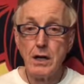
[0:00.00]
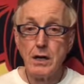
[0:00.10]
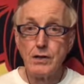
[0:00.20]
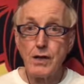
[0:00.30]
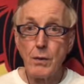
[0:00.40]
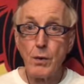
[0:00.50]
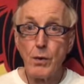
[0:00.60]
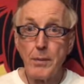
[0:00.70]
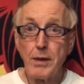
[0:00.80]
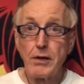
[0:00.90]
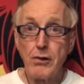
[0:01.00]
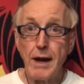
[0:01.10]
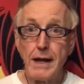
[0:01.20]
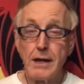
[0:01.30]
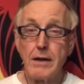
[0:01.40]
So we will be
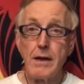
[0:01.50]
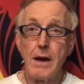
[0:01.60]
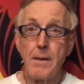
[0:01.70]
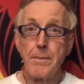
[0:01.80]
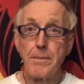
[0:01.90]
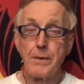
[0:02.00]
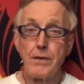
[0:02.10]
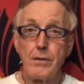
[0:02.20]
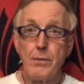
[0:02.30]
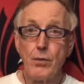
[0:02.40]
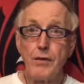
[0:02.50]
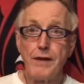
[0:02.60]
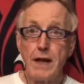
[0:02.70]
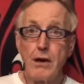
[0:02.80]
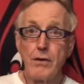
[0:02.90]
creating some more
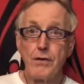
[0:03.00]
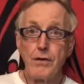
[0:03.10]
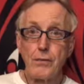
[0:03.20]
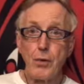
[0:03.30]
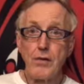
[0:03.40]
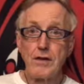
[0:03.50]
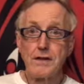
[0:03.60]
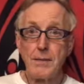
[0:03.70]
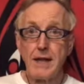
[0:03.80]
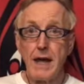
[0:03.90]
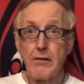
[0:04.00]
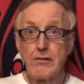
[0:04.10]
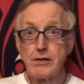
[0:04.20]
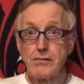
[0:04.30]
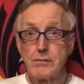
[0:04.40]
videos exploring some of the other
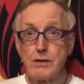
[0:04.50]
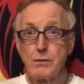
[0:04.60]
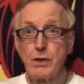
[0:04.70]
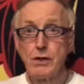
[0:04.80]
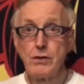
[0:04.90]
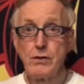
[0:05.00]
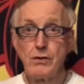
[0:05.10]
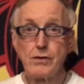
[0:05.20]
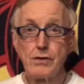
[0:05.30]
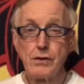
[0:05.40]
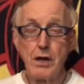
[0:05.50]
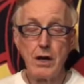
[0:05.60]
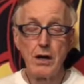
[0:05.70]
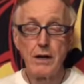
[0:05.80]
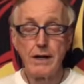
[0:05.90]
instruments we use
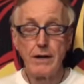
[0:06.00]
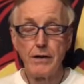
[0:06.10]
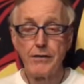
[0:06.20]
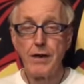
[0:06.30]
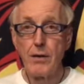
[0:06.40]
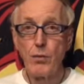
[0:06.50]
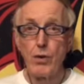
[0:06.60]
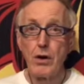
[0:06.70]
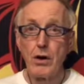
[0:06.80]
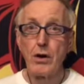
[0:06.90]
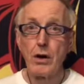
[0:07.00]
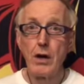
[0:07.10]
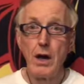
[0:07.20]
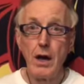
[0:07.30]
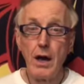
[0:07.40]
in our sound work,
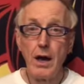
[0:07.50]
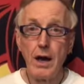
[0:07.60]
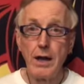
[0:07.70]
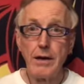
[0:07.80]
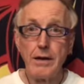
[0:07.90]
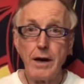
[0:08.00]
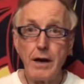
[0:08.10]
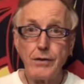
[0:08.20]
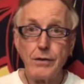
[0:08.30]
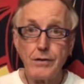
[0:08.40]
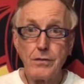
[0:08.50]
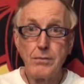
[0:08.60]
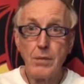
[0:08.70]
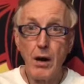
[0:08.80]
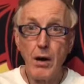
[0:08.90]
and doing some
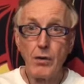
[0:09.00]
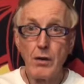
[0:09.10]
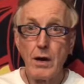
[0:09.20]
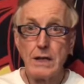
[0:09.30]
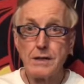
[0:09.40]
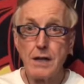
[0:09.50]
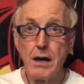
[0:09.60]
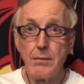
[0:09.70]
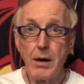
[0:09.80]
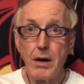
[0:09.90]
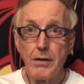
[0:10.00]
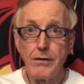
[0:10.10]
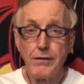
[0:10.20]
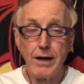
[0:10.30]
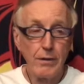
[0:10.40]
online sound
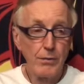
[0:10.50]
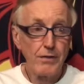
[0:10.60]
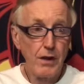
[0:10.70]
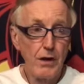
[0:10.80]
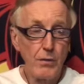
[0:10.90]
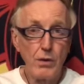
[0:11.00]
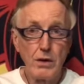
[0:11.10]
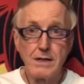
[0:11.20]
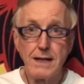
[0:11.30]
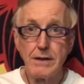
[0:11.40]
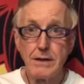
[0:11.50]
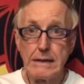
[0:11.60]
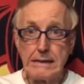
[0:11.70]
baths now that we've kind of worked out the